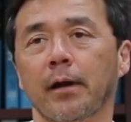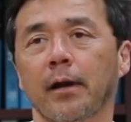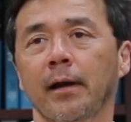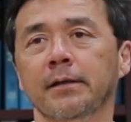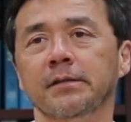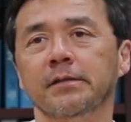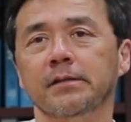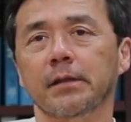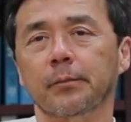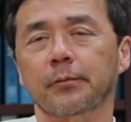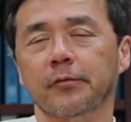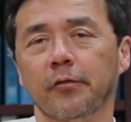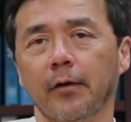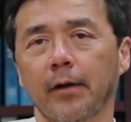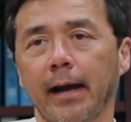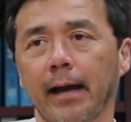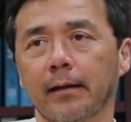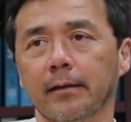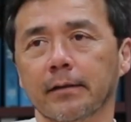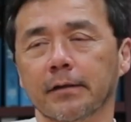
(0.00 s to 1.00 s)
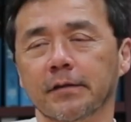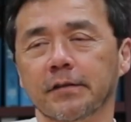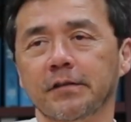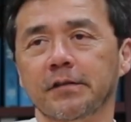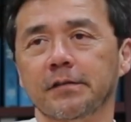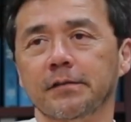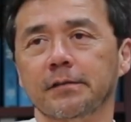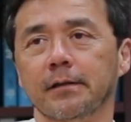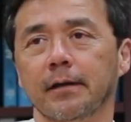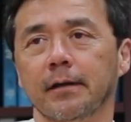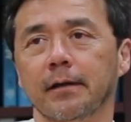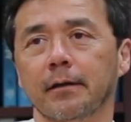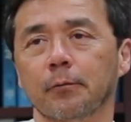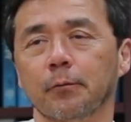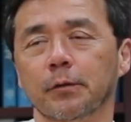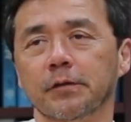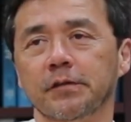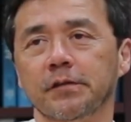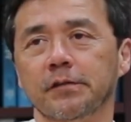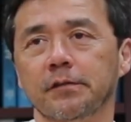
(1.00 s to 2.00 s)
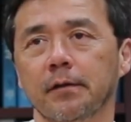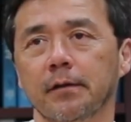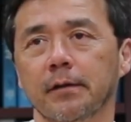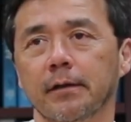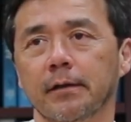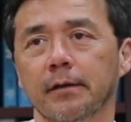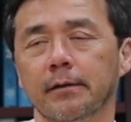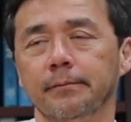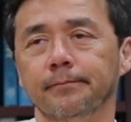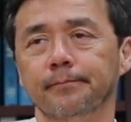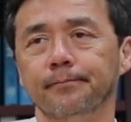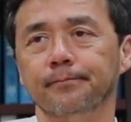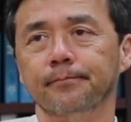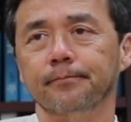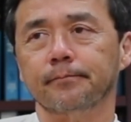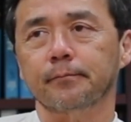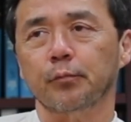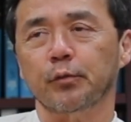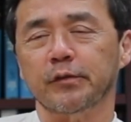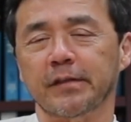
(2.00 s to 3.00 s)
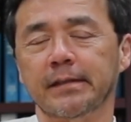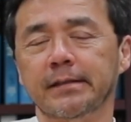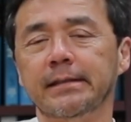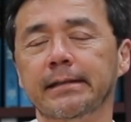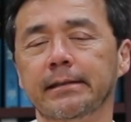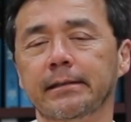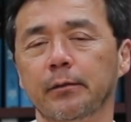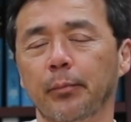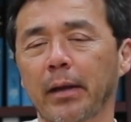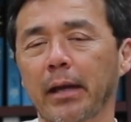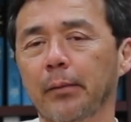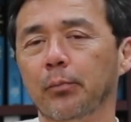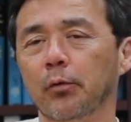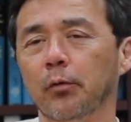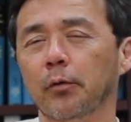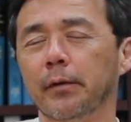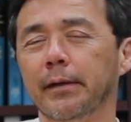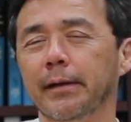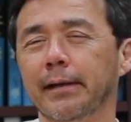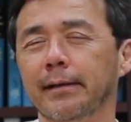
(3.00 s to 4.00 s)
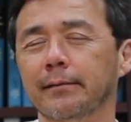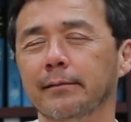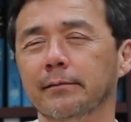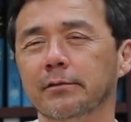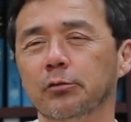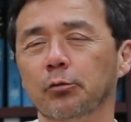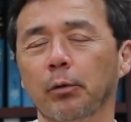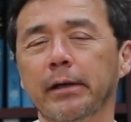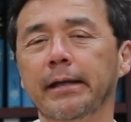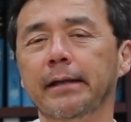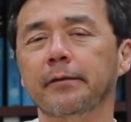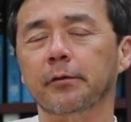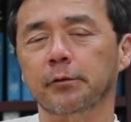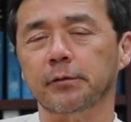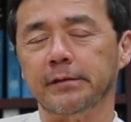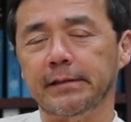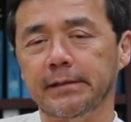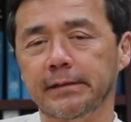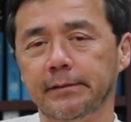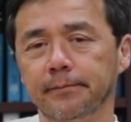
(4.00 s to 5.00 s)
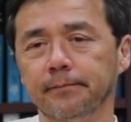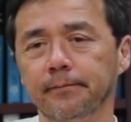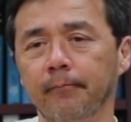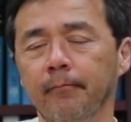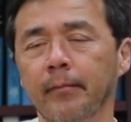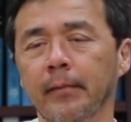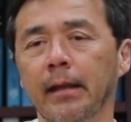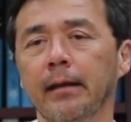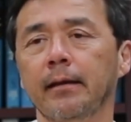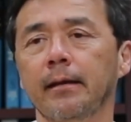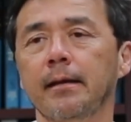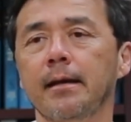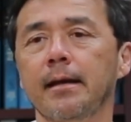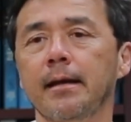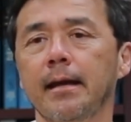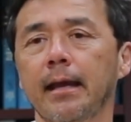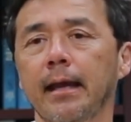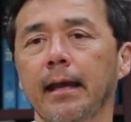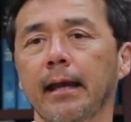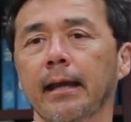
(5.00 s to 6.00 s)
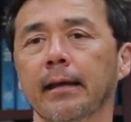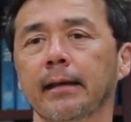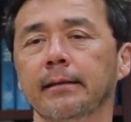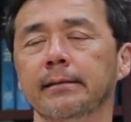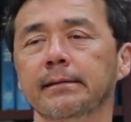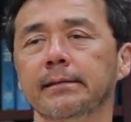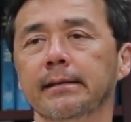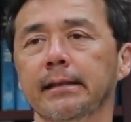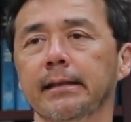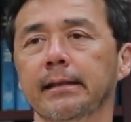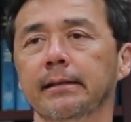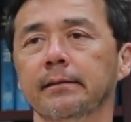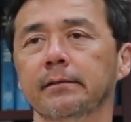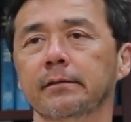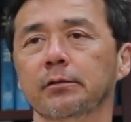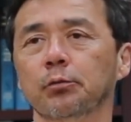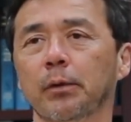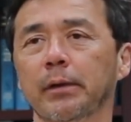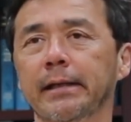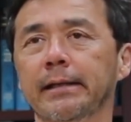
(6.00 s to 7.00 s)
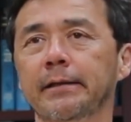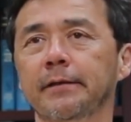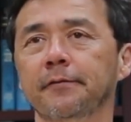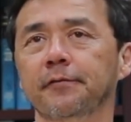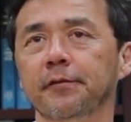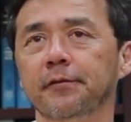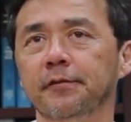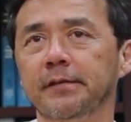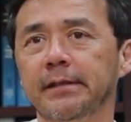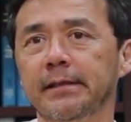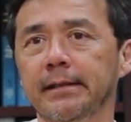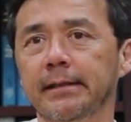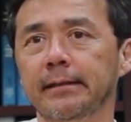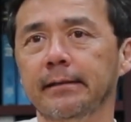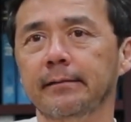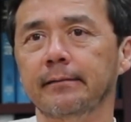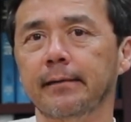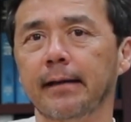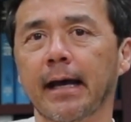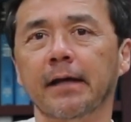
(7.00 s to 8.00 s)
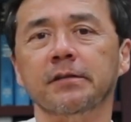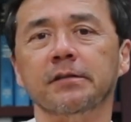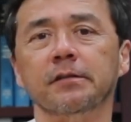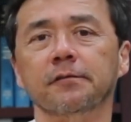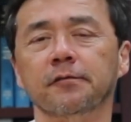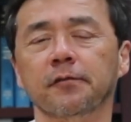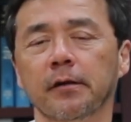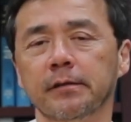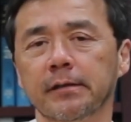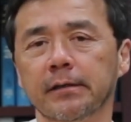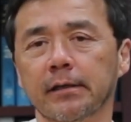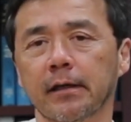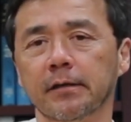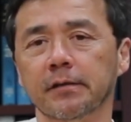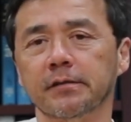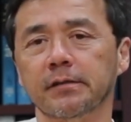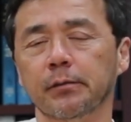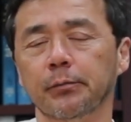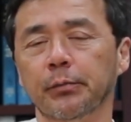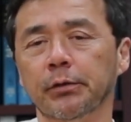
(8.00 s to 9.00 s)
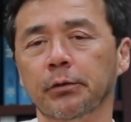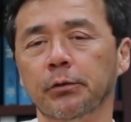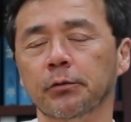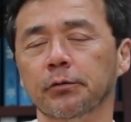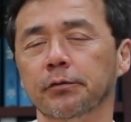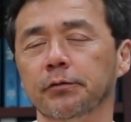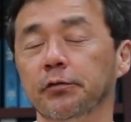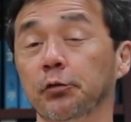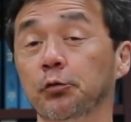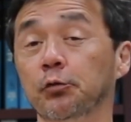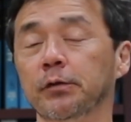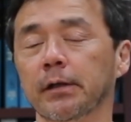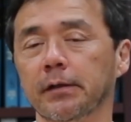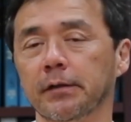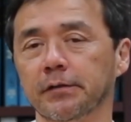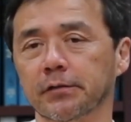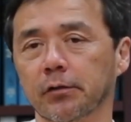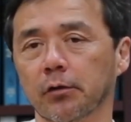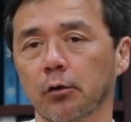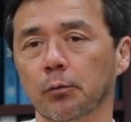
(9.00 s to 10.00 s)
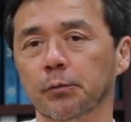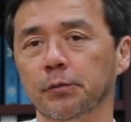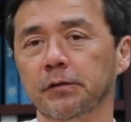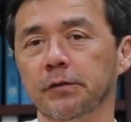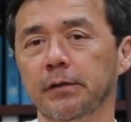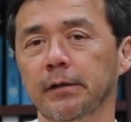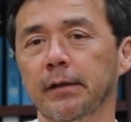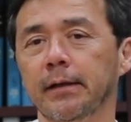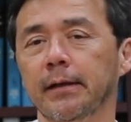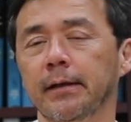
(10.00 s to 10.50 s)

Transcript: concept for ATLAS was presented in a paper in 2013, and in 2015 NASA funded us to build 2 telescopes